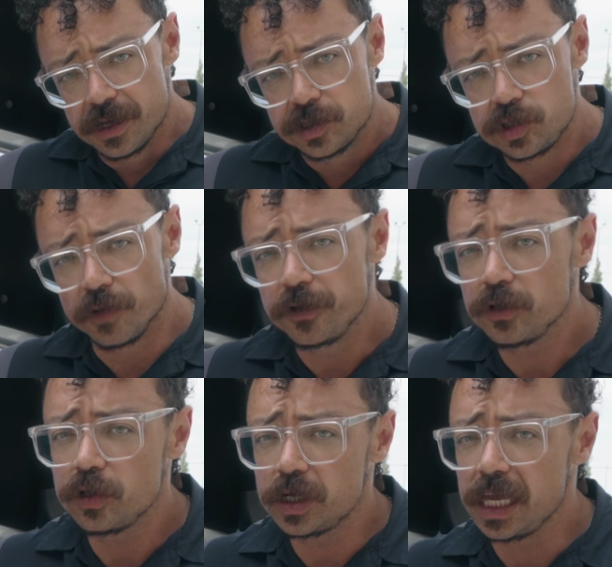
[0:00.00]
So if you're
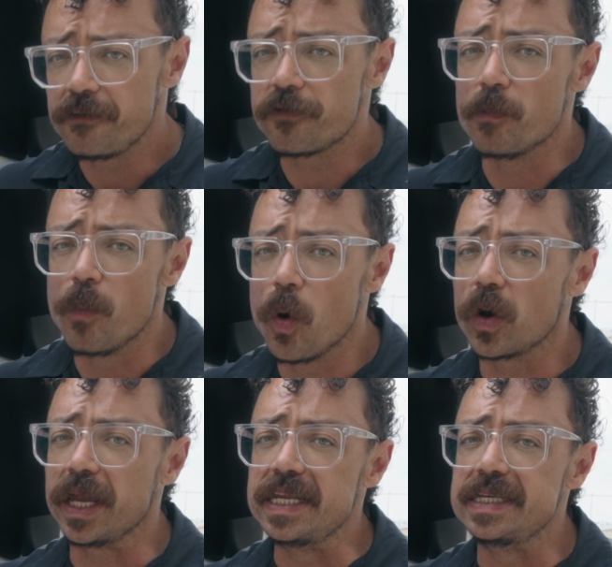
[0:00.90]
looking for
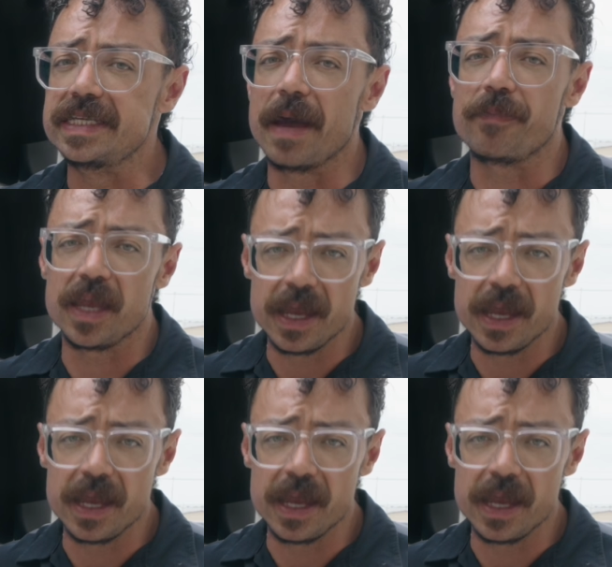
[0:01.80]
more in-depth